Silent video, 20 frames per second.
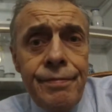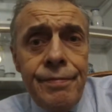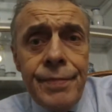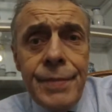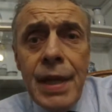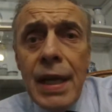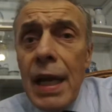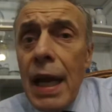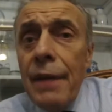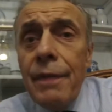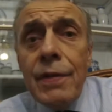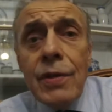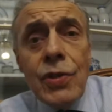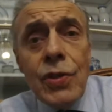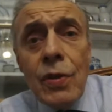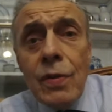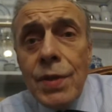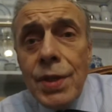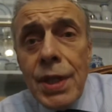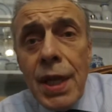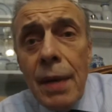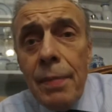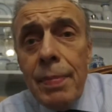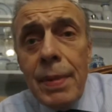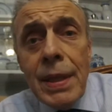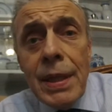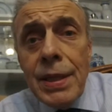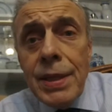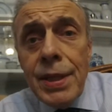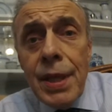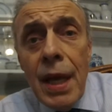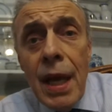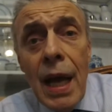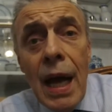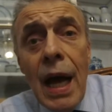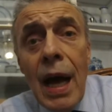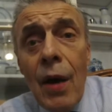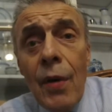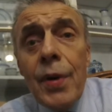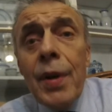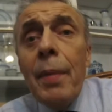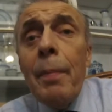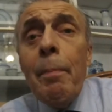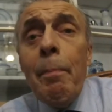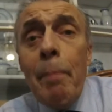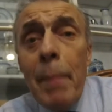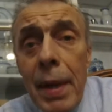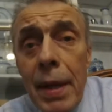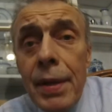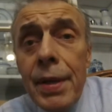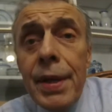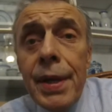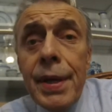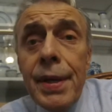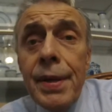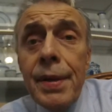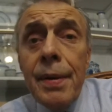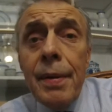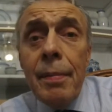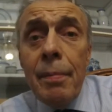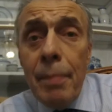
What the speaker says: The life insurance company's out $1 million.